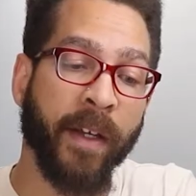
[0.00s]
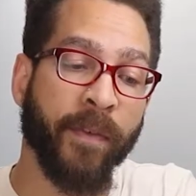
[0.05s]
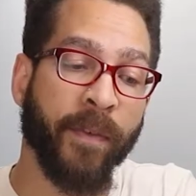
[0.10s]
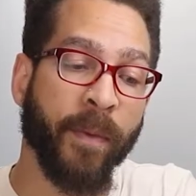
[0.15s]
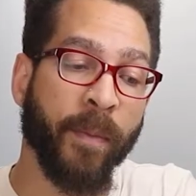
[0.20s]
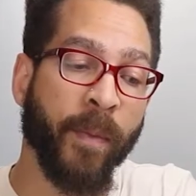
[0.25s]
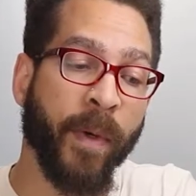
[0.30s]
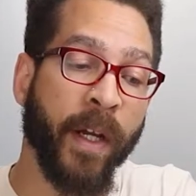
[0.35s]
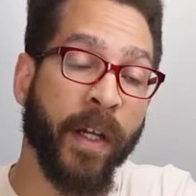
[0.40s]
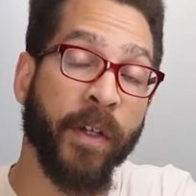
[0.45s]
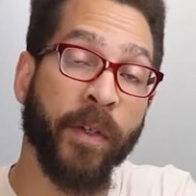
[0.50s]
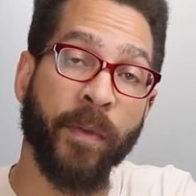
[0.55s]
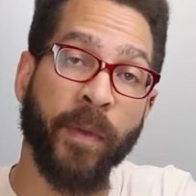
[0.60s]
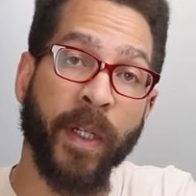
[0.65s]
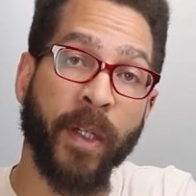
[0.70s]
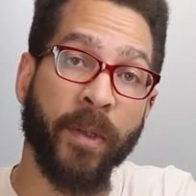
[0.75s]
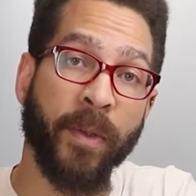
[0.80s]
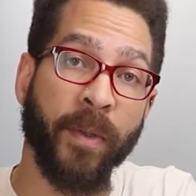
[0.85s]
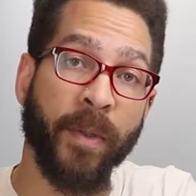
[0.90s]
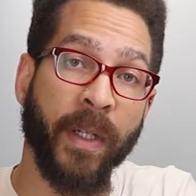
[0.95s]
from where you
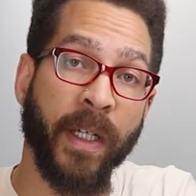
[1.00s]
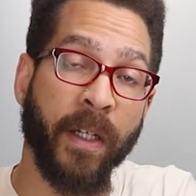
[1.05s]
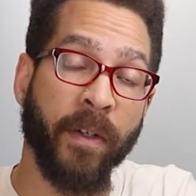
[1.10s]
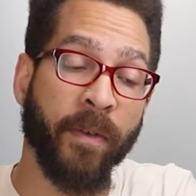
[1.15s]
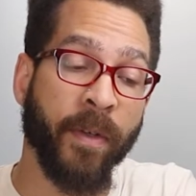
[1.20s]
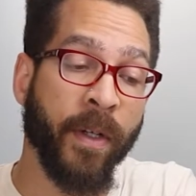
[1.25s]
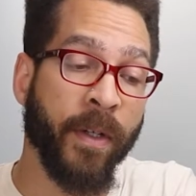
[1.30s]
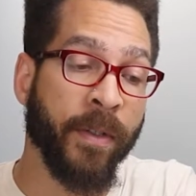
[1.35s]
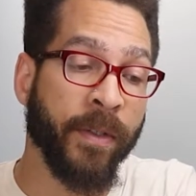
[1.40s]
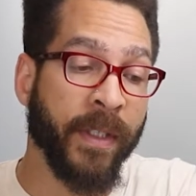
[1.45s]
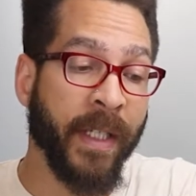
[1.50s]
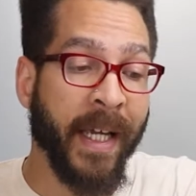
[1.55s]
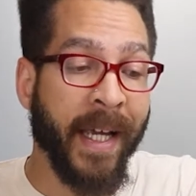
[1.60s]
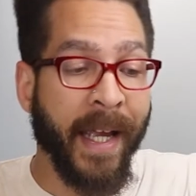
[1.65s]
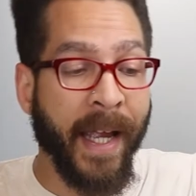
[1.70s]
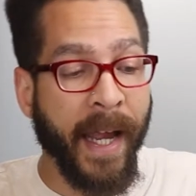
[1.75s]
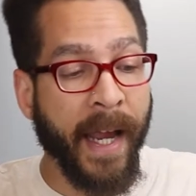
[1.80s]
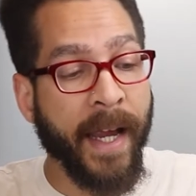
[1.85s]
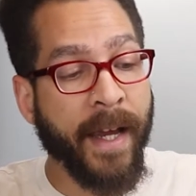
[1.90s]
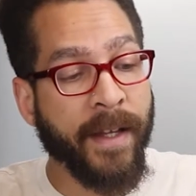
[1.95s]
recruit heroes,
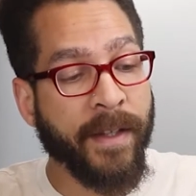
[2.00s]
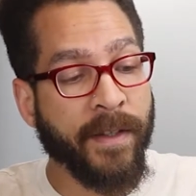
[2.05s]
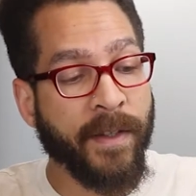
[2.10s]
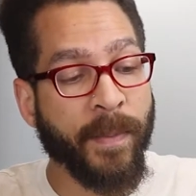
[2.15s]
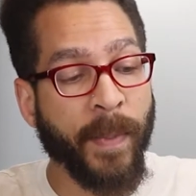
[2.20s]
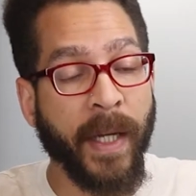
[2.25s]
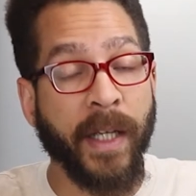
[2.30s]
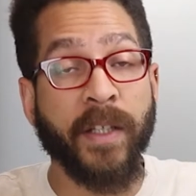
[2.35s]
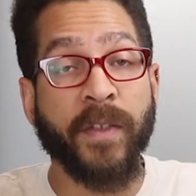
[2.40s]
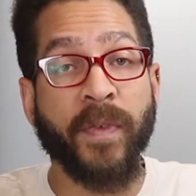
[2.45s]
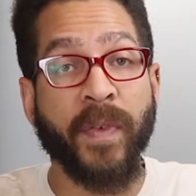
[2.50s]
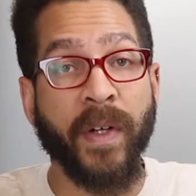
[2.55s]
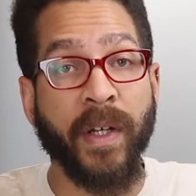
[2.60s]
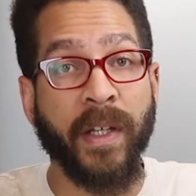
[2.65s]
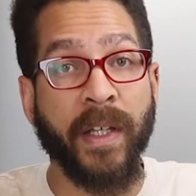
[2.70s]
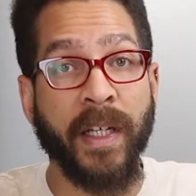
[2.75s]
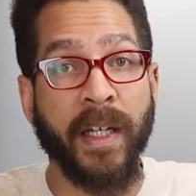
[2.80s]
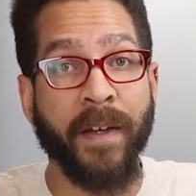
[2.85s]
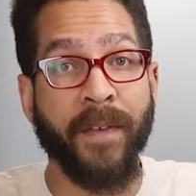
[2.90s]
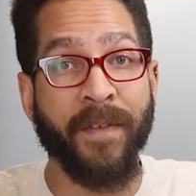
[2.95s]
and space for
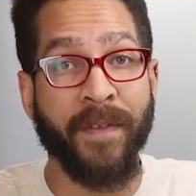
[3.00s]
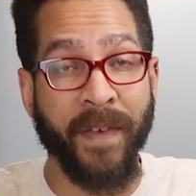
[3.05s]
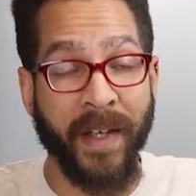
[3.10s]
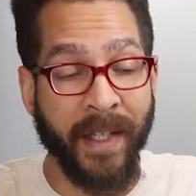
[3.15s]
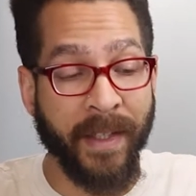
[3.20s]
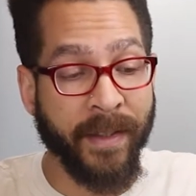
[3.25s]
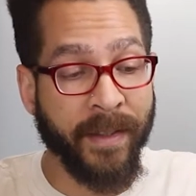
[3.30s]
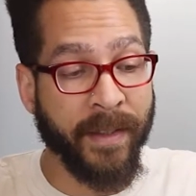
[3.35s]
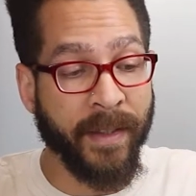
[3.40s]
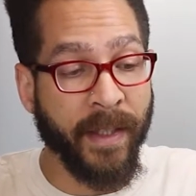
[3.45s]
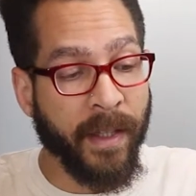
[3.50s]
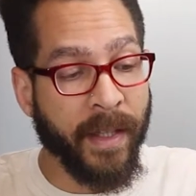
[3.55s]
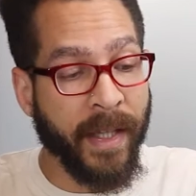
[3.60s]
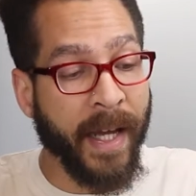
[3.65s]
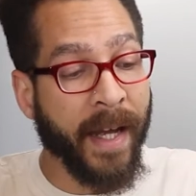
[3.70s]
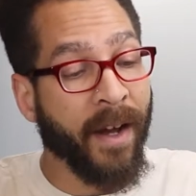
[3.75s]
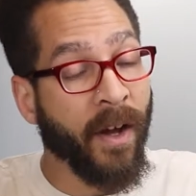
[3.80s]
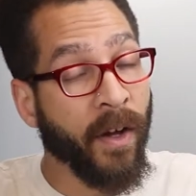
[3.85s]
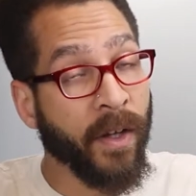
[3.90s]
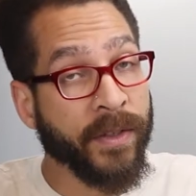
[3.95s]
the events that
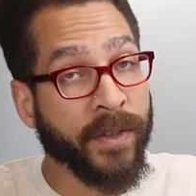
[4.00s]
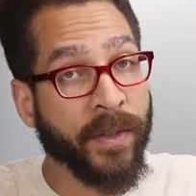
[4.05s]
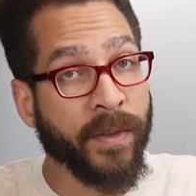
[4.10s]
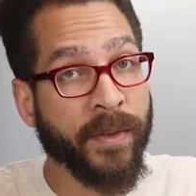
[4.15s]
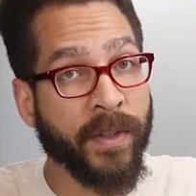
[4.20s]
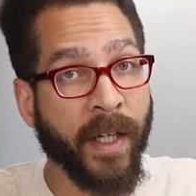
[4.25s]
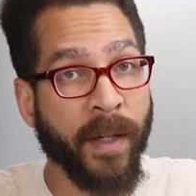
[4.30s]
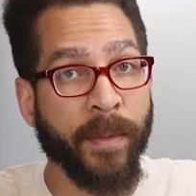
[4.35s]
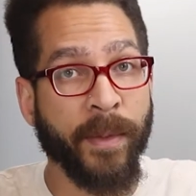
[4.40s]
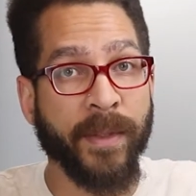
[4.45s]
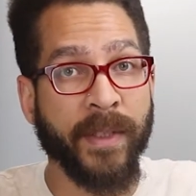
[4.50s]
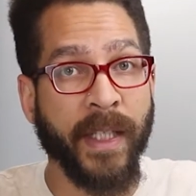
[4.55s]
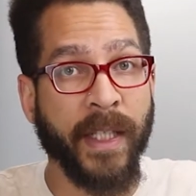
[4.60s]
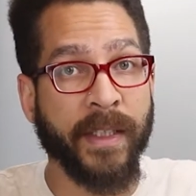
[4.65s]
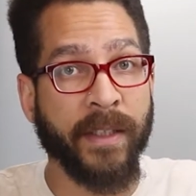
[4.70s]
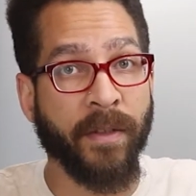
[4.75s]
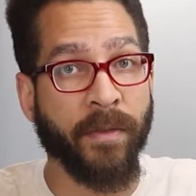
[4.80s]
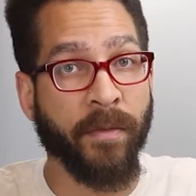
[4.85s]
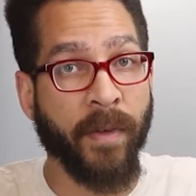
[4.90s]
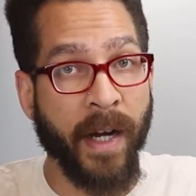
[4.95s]
also doubles as
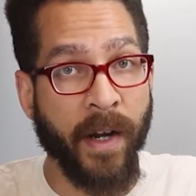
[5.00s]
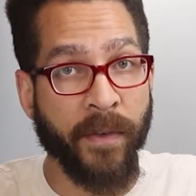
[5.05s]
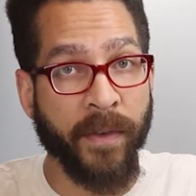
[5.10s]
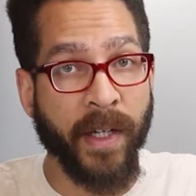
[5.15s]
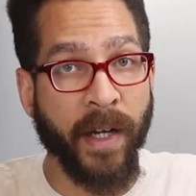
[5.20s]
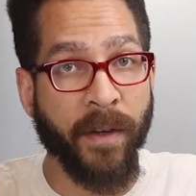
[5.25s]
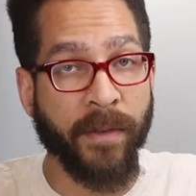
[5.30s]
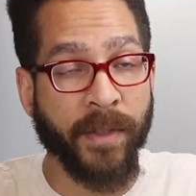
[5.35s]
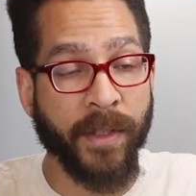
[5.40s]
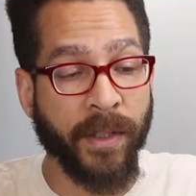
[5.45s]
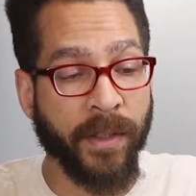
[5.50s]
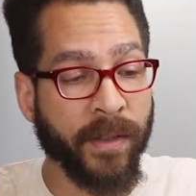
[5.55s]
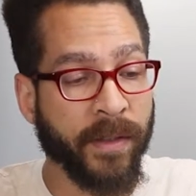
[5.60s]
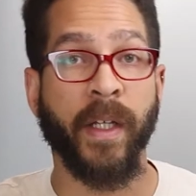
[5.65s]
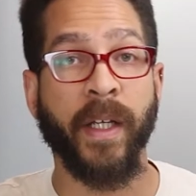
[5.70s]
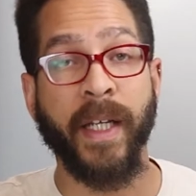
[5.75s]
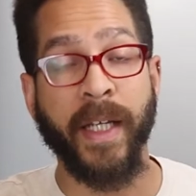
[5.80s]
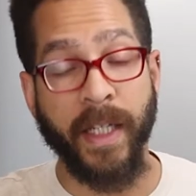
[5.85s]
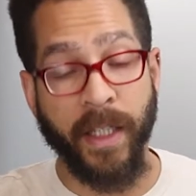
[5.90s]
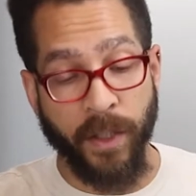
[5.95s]
a round counter.
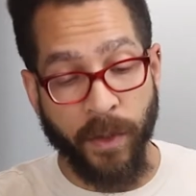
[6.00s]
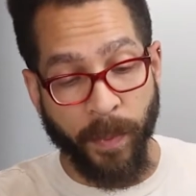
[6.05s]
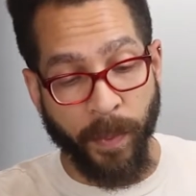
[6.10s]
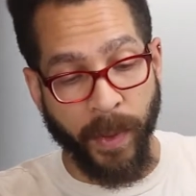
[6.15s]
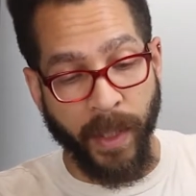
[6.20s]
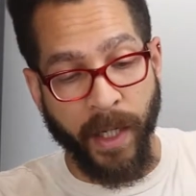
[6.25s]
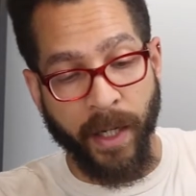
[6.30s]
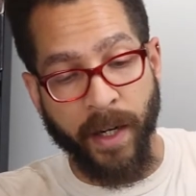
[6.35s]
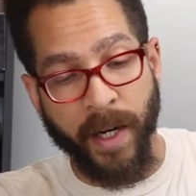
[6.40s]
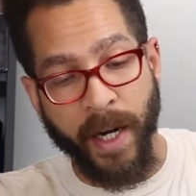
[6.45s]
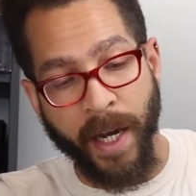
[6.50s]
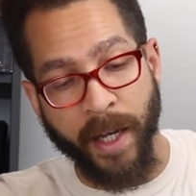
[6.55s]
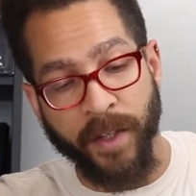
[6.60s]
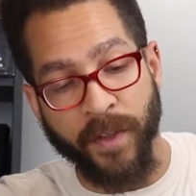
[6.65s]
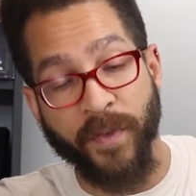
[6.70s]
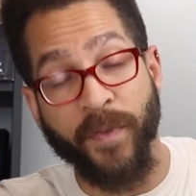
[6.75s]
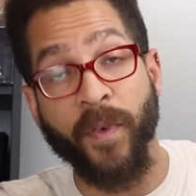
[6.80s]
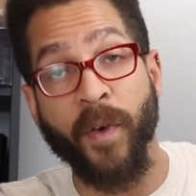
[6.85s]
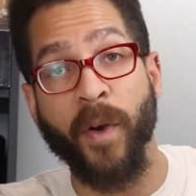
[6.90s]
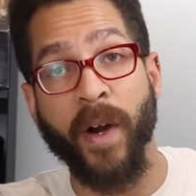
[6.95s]
Each player has
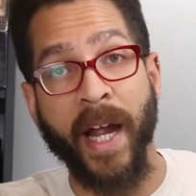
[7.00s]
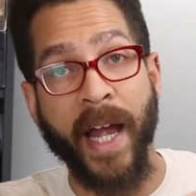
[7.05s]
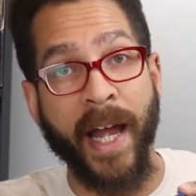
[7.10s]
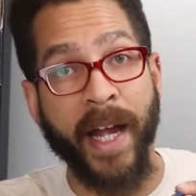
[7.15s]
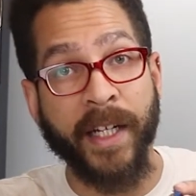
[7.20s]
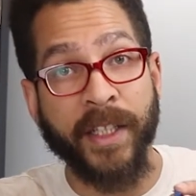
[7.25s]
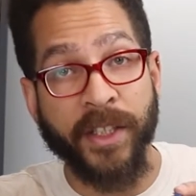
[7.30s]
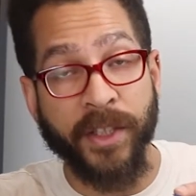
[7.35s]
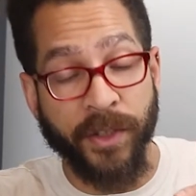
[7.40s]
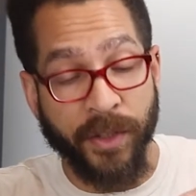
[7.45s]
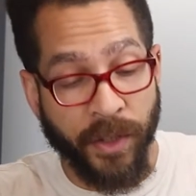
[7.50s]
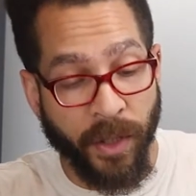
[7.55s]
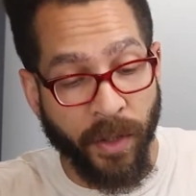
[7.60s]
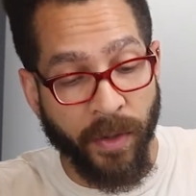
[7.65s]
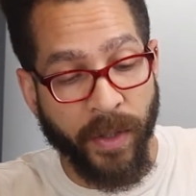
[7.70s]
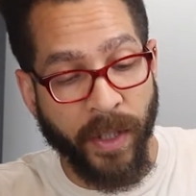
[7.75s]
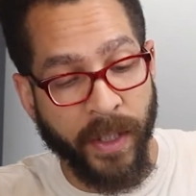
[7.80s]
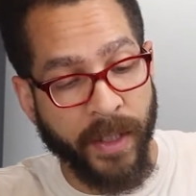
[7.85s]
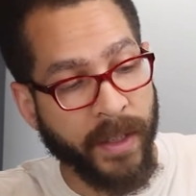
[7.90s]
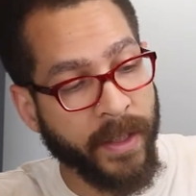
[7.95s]
4 action
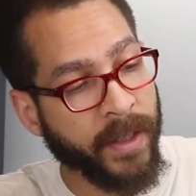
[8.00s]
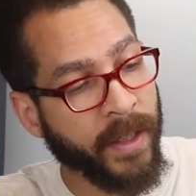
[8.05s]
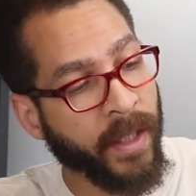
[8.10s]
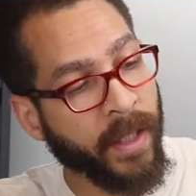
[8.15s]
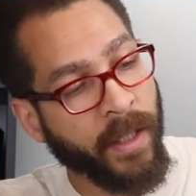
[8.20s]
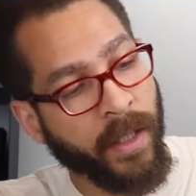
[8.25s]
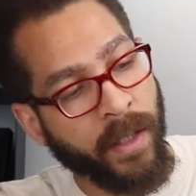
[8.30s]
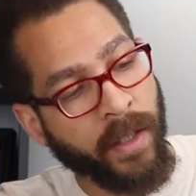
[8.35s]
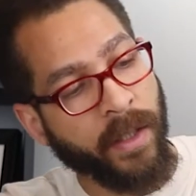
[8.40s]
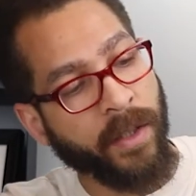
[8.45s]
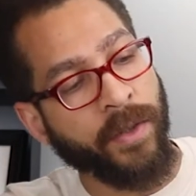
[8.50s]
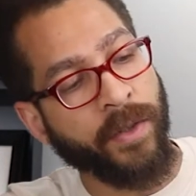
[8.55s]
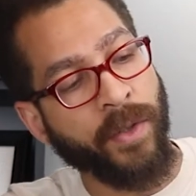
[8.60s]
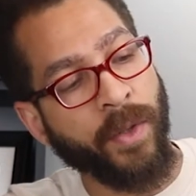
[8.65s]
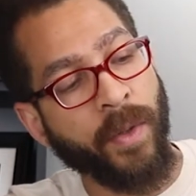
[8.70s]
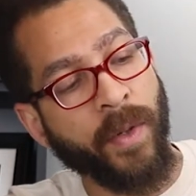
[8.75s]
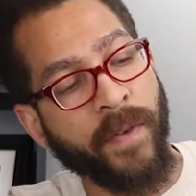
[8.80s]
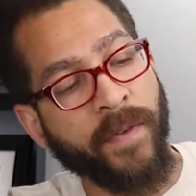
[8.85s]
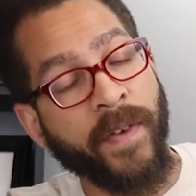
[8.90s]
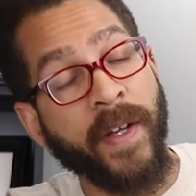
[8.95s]
tokens, 2
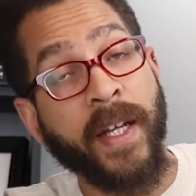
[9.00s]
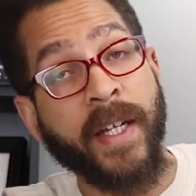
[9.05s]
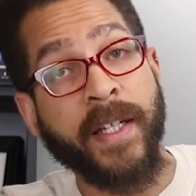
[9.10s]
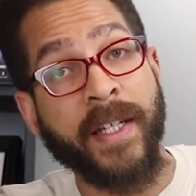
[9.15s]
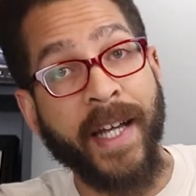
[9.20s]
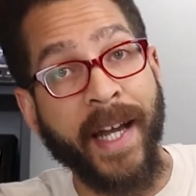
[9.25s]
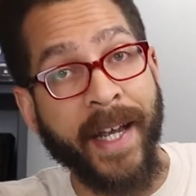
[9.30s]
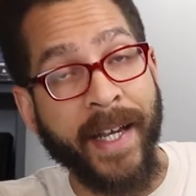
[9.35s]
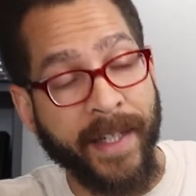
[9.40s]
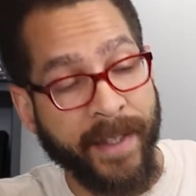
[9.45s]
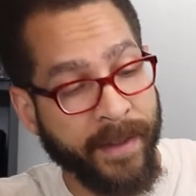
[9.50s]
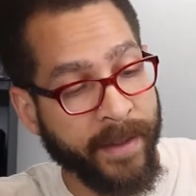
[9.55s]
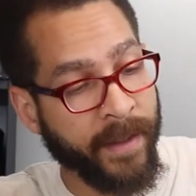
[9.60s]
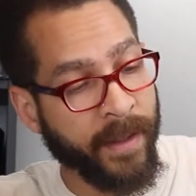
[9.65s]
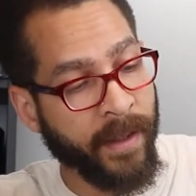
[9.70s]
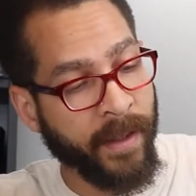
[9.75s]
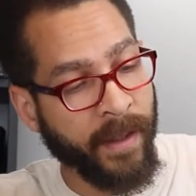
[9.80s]
event dice,